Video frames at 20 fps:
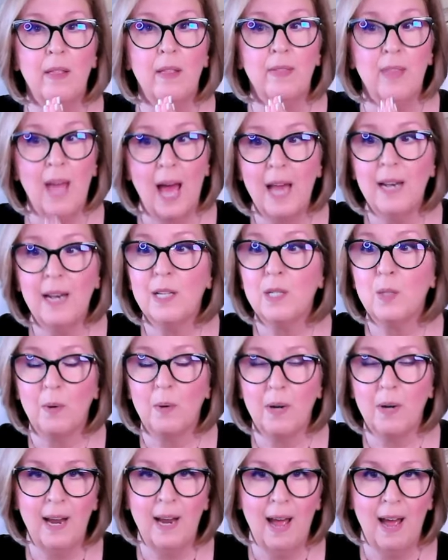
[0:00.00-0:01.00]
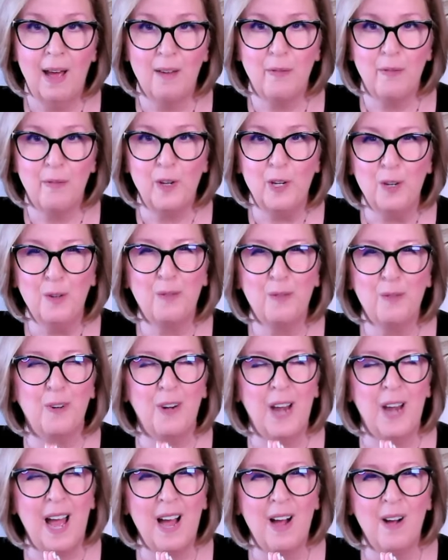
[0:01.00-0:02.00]
That is what I have for you for
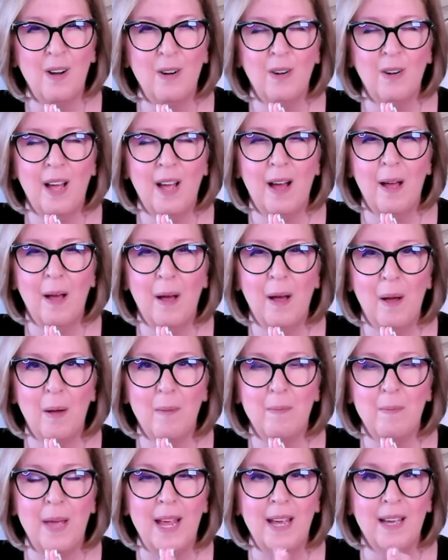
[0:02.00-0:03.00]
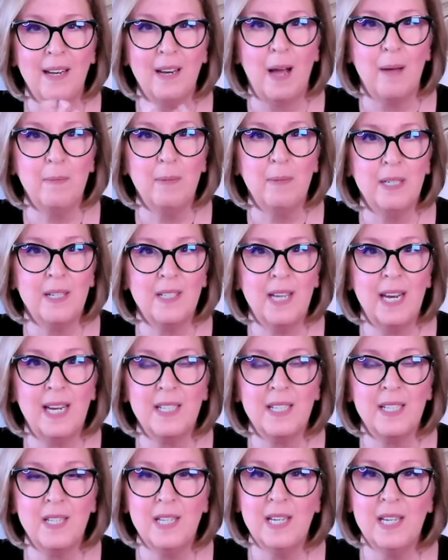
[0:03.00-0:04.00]
now, and I'm going to take
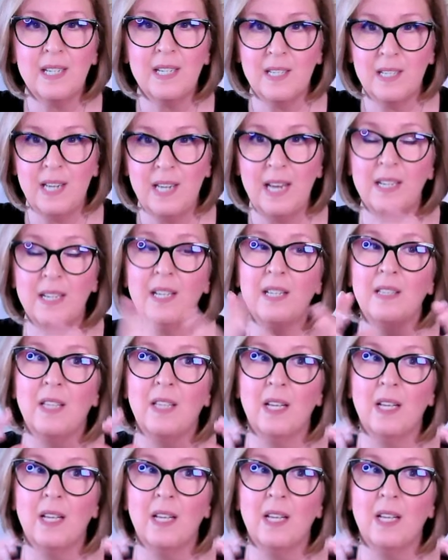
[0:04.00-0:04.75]
it to the extended.